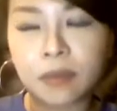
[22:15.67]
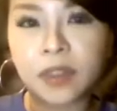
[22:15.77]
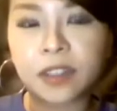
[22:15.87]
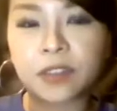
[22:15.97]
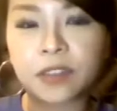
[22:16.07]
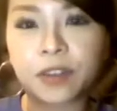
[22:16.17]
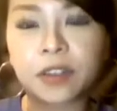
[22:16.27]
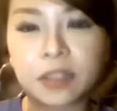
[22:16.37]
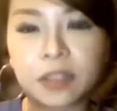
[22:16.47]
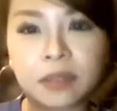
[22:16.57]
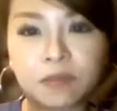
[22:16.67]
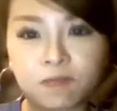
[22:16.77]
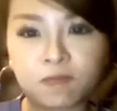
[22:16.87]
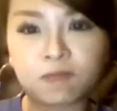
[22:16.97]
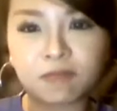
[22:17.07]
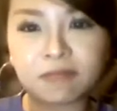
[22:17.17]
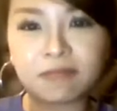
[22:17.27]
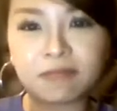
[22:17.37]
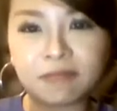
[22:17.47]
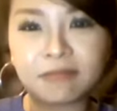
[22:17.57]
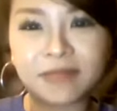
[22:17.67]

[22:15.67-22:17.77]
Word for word: That's very um, good. Hmm.